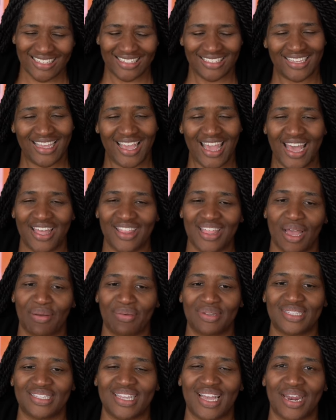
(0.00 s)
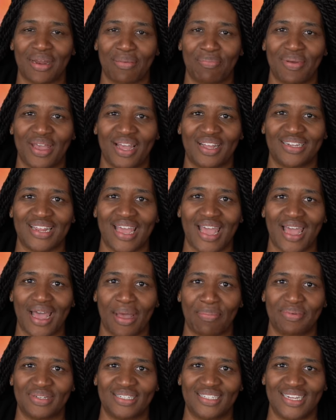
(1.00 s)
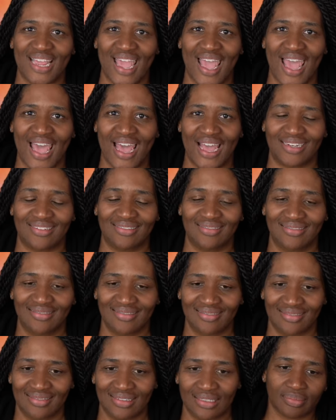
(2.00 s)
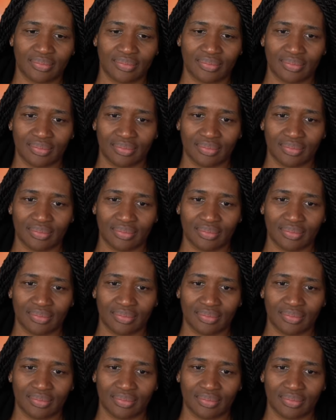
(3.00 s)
yeah, that was kind of bound to happen, Tad. Uh,